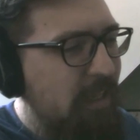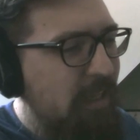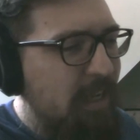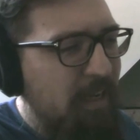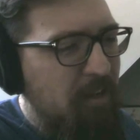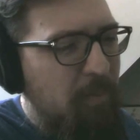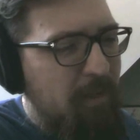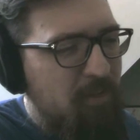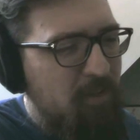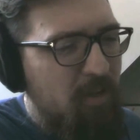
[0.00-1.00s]
these kind of
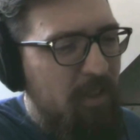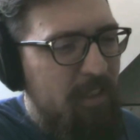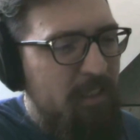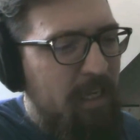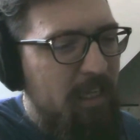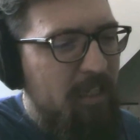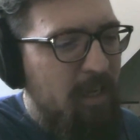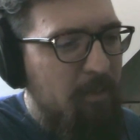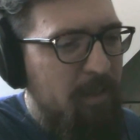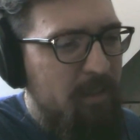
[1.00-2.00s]
speakers talk on these kind of
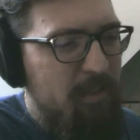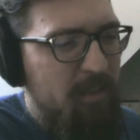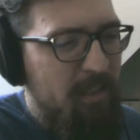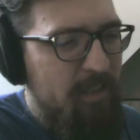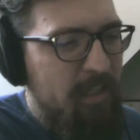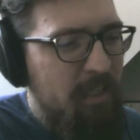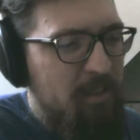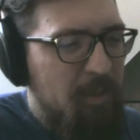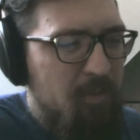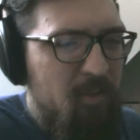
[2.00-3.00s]
topics and these kind
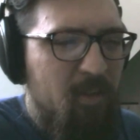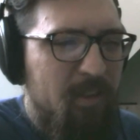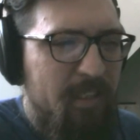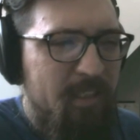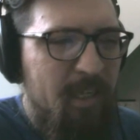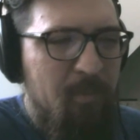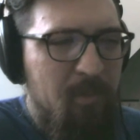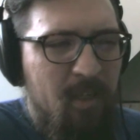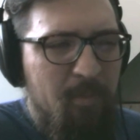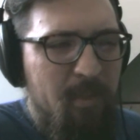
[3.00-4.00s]
of speakers talk on these
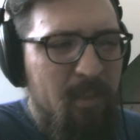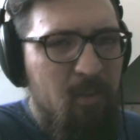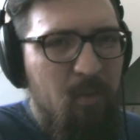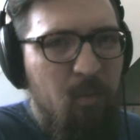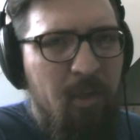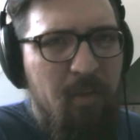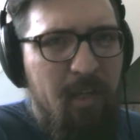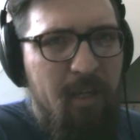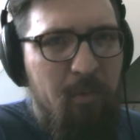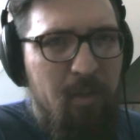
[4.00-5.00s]
type of topics, or what are
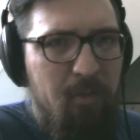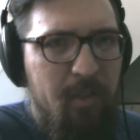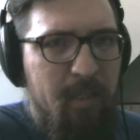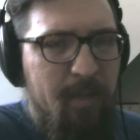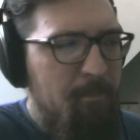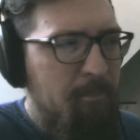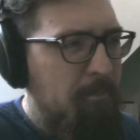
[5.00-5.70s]
you thinking when you're doing that?